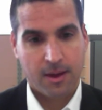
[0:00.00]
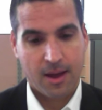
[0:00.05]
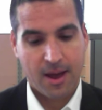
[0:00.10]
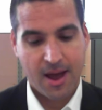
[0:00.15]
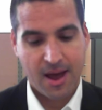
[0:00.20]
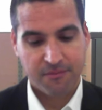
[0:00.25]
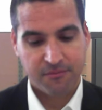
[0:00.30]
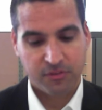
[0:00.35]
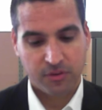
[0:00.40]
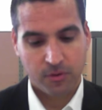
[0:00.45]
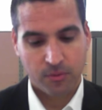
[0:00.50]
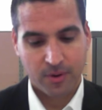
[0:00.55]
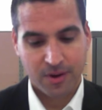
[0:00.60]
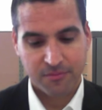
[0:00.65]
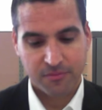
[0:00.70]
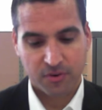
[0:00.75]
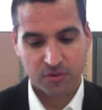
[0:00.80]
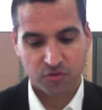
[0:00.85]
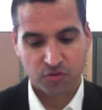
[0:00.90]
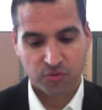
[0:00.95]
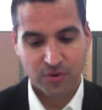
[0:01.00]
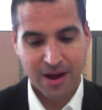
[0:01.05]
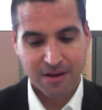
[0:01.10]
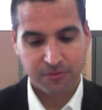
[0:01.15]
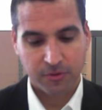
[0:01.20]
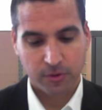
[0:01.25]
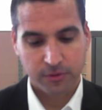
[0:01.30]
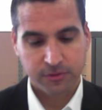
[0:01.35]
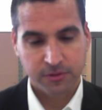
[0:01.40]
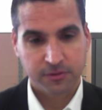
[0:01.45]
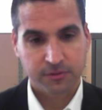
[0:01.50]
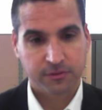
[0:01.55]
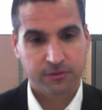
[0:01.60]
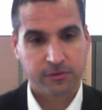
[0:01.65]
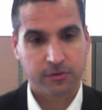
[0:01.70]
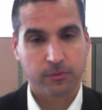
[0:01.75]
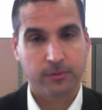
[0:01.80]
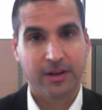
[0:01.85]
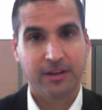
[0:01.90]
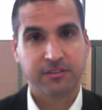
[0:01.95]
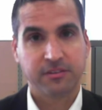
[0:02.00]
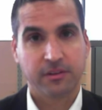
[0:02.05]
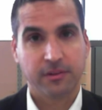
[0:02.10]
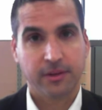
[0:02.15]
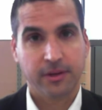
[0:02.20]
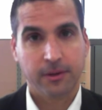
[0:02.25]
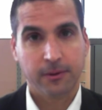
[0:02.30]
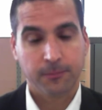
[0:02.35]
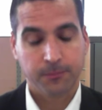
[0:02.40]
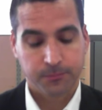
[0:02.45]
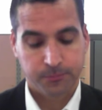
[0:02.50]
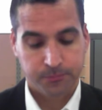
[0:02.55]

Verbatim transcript: Have you ever traveled to Italy?